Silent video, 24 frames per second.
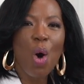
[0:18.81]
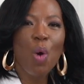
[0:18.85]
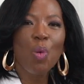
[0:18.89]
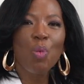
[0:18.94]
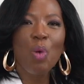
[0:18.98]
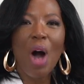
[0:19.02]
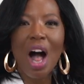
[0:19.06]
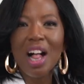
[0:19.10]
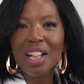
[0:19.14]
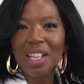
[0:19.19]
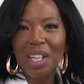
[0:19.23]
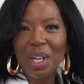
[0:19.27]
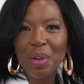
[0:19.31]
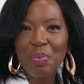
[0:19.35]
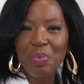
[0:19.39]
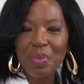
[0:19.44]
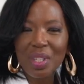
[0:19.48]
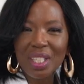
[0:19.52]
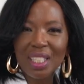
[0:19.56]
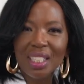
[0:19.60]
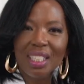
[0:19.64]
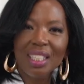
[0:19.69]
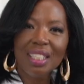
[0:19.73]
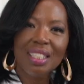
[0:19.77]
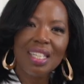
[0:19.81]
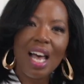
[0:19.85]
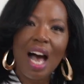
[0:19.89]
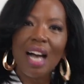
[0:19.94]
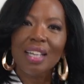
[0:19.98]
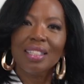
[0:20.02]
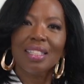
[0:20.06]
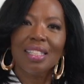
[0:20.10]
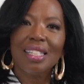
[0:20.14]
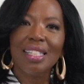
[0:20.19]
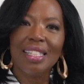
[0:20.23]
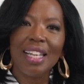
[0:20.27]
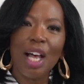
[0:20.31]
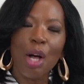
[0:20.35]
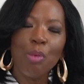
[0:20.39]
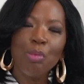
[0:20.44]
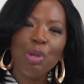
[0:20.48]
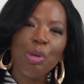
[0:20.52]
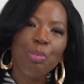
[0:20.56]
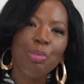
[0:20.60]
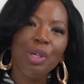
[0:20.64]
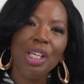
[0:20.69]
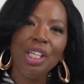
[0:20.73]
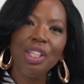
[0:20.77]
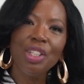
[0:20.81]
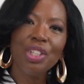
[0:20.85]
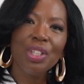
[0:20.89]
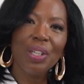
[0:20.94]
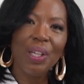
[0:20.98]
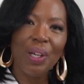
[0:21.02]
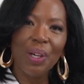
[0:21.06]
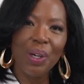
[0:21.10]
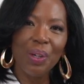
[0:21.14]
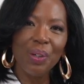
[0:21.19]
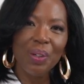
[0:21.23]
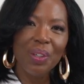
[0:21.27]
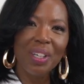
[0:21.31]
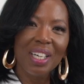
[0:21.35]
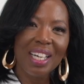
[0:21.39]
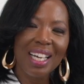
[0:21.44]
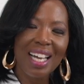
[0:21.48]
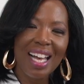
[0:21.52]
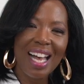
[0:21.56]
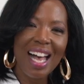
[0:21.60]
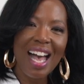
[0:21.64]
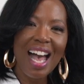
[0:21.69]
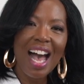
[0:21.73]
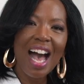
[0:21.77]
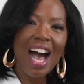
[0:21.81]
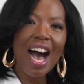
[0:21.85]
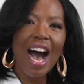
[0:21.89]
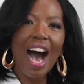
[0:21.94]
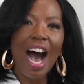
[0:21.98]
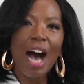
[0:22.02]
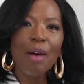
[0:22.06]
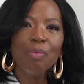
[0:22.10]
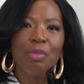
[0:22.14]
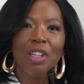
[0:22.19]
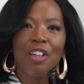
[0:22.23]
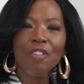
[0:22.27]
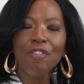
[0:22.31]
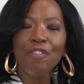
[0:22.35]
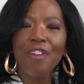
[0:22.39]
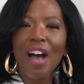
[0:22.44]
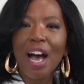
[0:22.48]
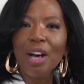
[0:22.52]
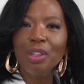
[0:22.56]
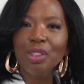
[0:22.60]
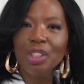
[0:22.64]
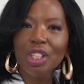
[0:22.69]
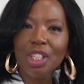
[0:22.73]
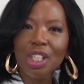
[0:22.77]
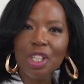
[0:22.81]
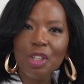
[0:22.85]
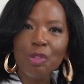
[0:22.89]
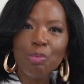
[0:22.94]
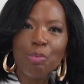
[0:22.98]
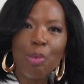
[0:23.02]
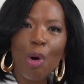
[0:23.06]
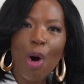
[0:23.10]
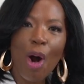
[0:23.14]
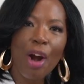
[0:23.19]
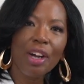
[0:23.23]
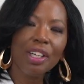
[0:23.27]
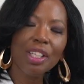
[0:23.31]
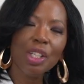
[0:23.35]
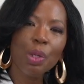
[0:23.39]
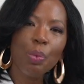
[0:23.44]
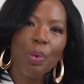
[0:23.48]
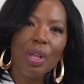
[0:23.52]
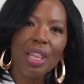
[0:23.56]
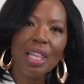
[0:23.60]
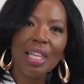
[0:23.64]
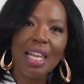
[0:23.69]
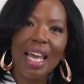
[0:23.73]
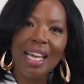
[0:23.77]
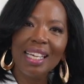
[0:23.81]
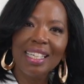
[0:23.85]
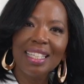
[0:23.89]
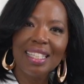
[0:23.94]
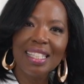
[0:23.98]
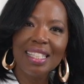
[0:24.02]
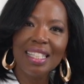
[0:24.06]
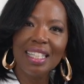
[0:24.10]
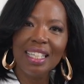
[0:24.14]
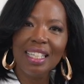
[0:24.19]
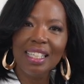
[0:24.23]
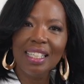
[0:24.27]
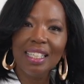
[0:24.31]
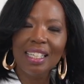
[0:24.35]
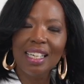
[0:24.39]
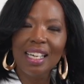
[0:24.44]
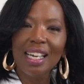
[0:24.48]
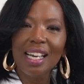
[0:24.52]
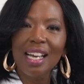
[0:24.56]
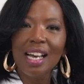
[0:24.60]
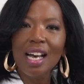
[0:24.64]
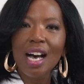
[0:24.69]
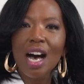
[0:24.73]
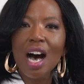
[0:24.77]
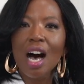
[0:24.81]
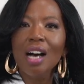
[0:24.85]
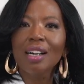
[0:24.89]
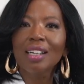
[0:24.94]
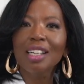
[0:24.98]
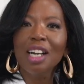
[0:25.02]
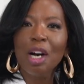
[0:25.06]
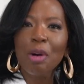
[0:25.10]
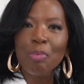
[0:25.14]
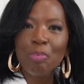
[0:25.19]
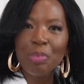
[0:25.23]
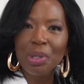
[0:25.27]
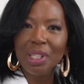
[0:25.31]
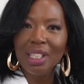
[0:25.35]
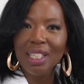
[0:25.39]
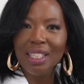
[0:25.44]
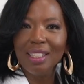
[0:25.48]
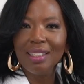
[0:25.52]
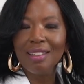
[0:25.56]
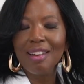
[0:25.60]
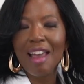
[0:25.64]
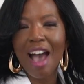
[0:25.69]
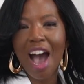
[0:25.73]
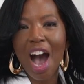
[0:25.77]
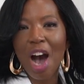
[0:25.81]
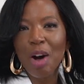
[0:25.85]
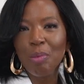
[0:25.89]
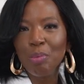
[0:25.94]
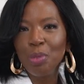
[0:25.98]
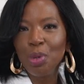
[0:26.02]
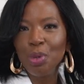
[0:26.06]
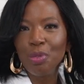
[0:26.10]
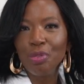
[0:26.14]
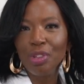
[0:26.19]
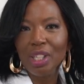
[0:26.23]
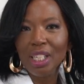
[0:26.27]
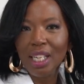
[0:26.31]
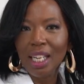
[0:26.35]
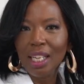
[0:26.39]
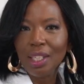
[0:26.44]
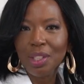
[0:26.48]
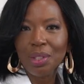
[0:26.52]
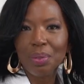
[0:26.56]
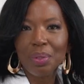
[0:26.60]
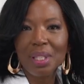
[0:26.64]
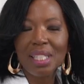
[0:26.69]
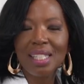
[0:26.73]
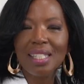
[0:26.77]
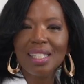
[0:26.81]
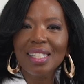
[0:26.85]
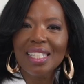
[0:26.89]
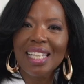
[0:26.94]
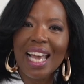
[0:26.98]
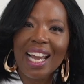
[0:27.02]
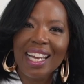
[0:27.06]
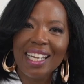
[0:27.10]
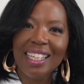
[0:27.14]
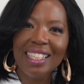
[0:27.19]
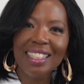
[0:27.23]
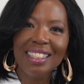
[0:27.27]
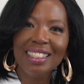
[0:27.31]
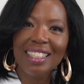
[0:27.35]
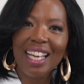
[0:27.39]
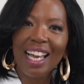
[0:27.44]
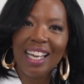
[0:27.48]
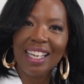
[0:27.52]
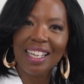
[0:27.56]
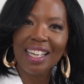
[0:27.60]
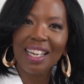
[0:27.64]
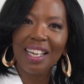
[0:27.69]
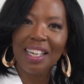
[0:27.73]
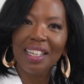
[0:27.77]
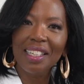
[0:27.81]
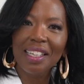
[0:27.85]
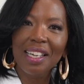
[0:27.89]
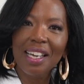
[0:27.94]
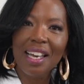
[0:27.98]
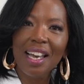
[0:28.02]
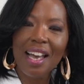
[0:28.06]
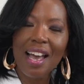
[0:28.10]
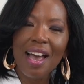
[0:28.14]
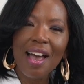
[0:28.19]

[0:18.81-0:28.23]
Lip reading: Welcome to the Dr. Selma B Show. I'm the founder of Partner with Legacy, a company now moving into its second decade,